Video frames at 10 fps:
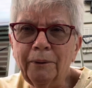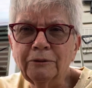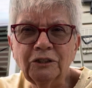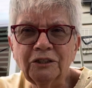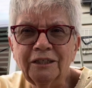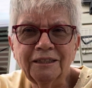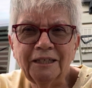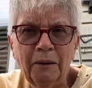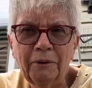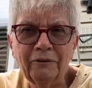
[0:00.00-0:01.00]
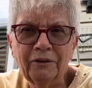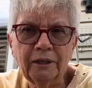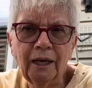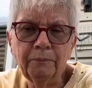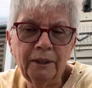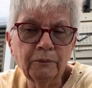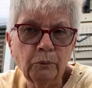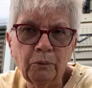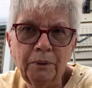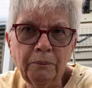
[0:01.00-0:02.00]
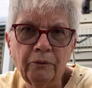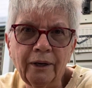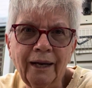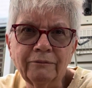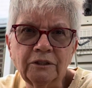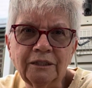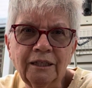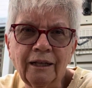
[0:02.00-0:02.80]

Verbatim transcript: It was just the excitement of the day being with people that I haven't seen.